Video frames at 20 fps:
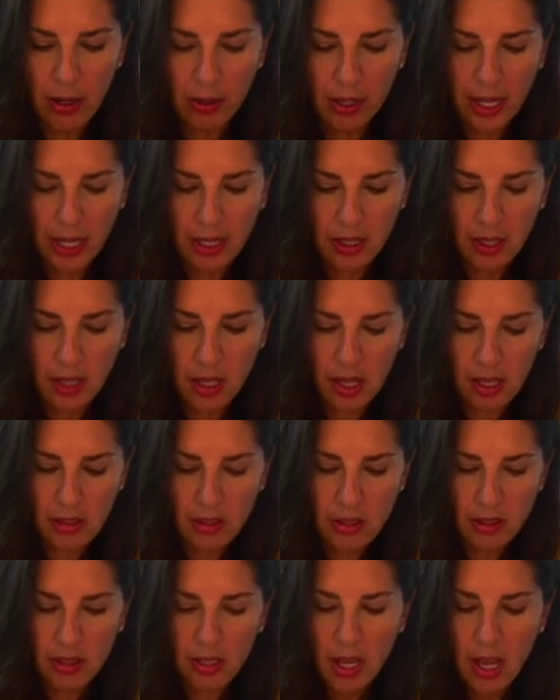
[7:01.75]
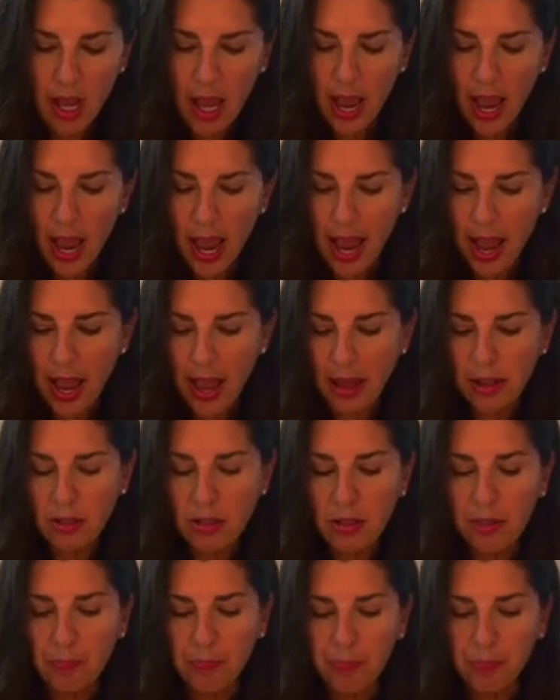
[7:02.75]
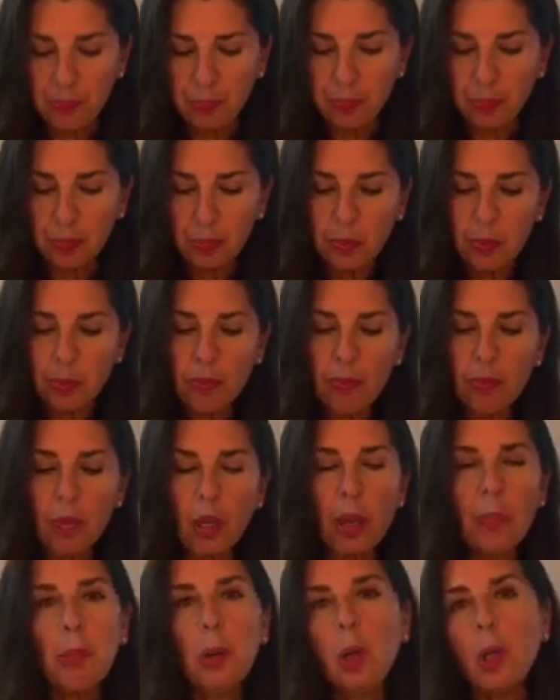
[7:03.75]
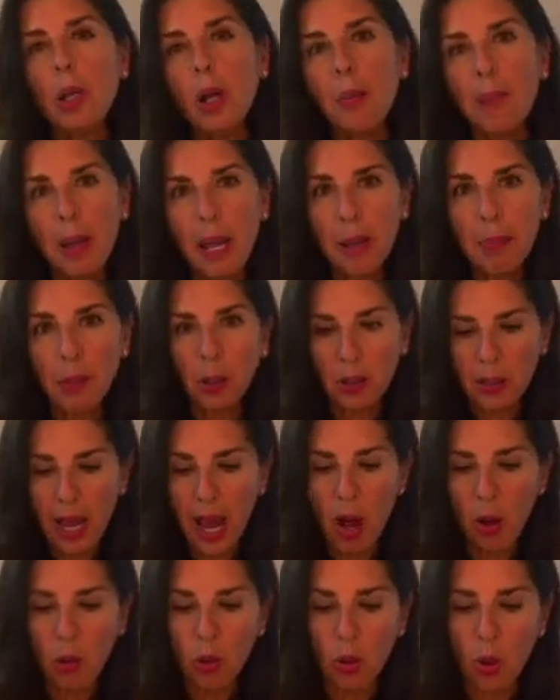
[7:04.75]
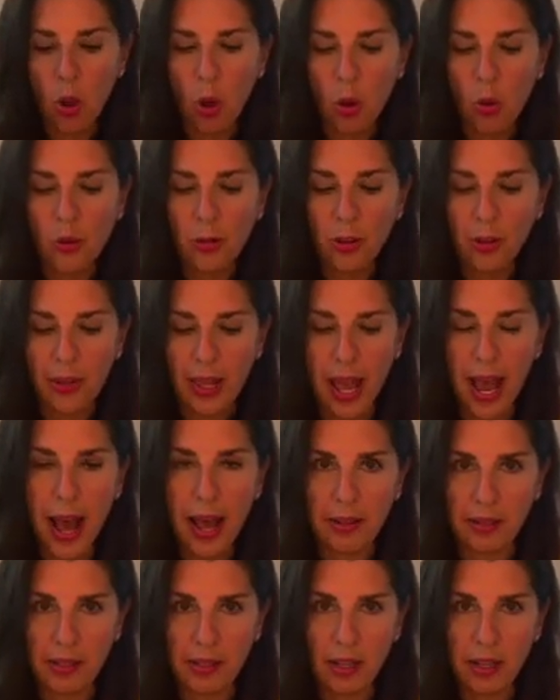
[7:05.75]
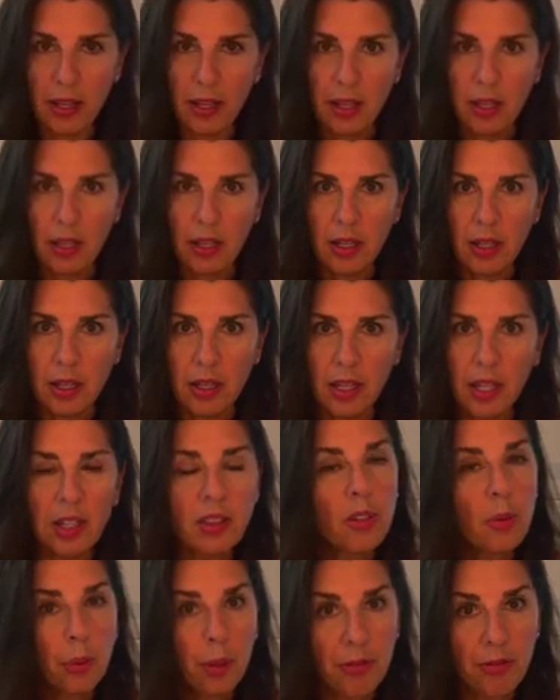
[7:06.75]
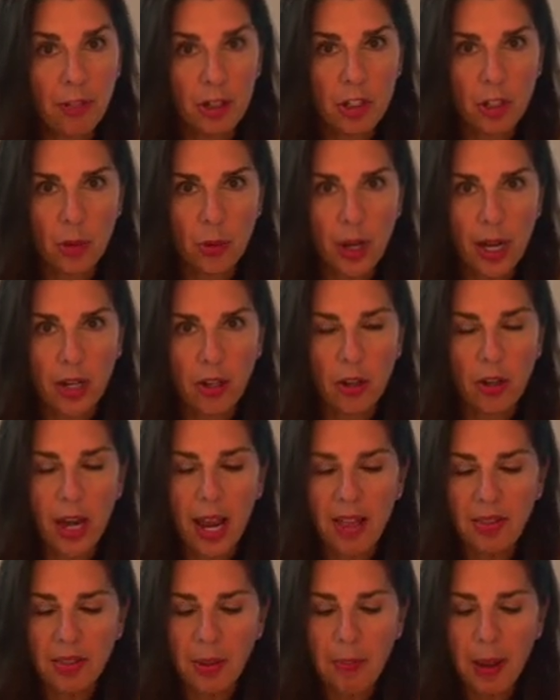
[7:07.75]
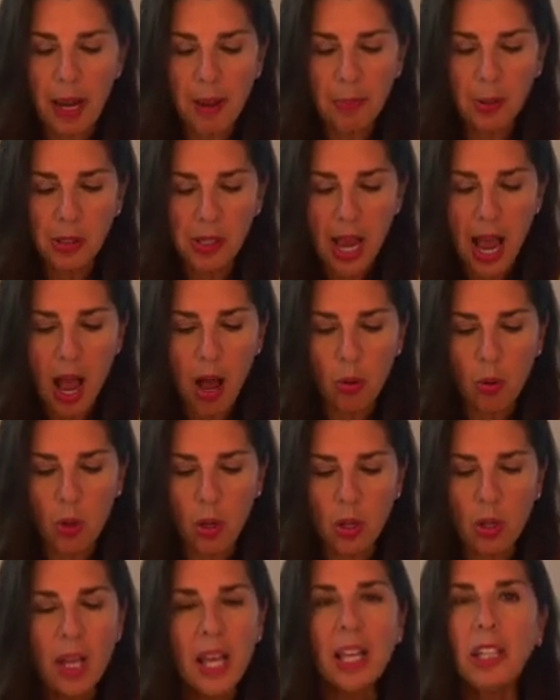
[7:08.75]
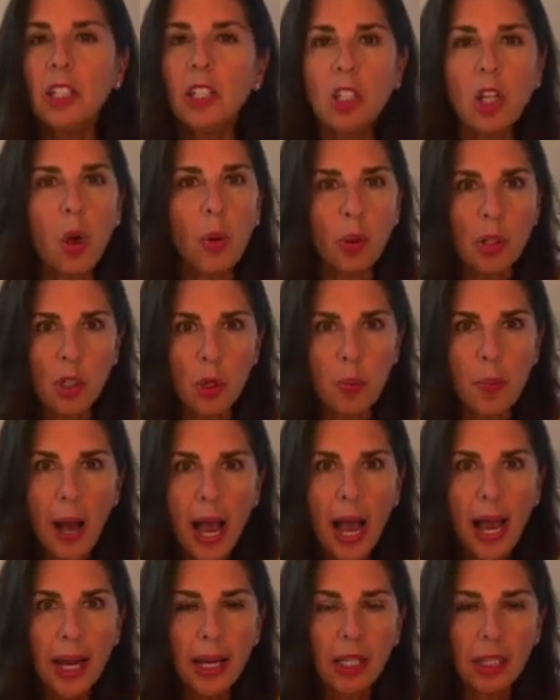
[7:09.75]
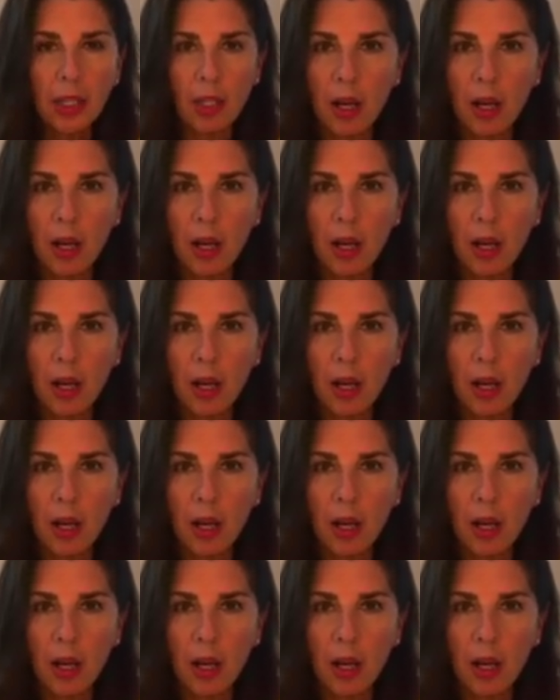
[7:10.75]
like this and put a paper towel over that in the refrigerator. And the paper towel, you know, when you buy